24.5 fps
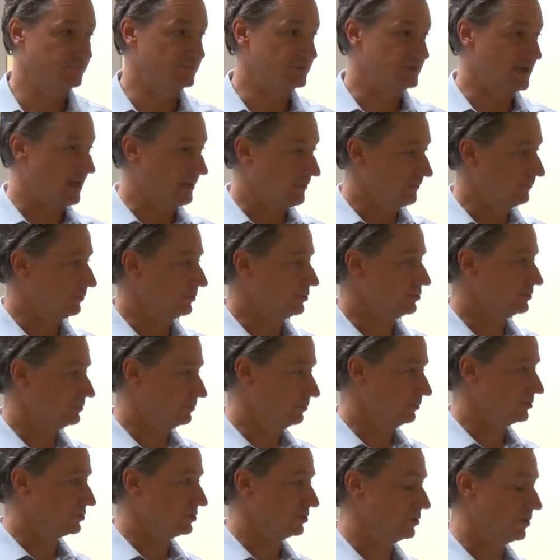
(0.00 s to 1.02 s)
death, which,
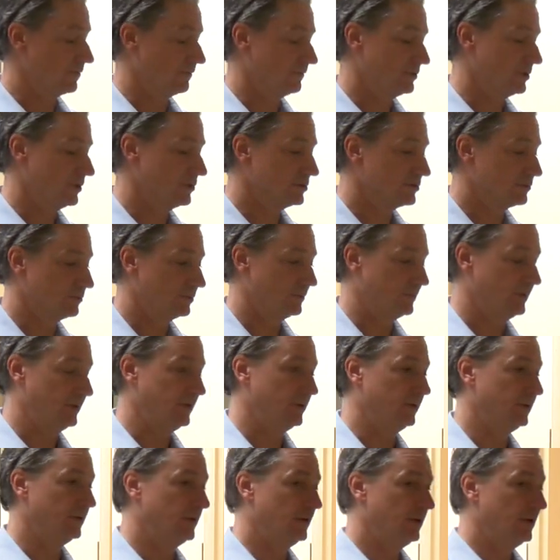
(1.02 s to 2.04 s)
which an overdose would be,